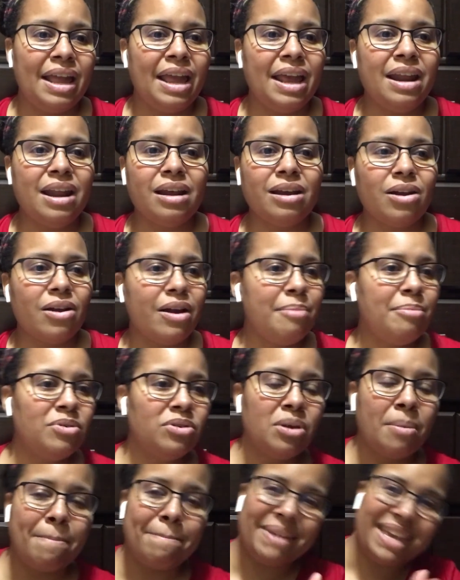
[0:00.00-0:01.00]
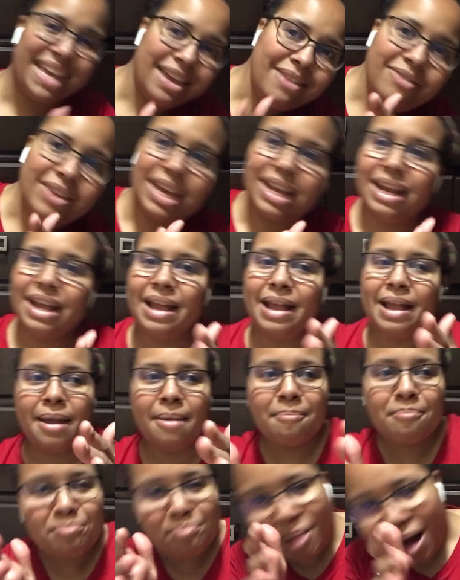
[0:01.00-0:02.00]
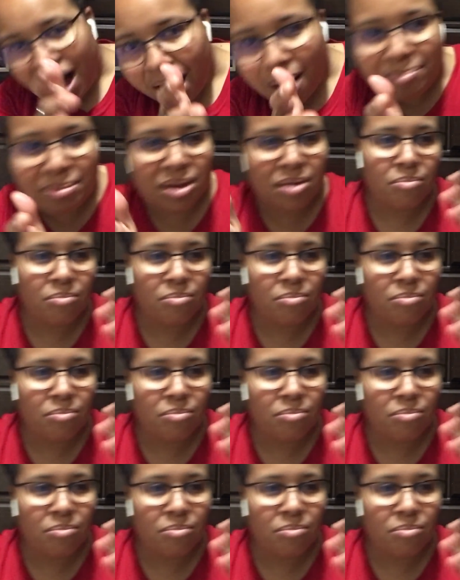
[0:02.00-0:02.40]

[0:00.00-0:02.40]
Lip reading: And I'm able to pivot and bop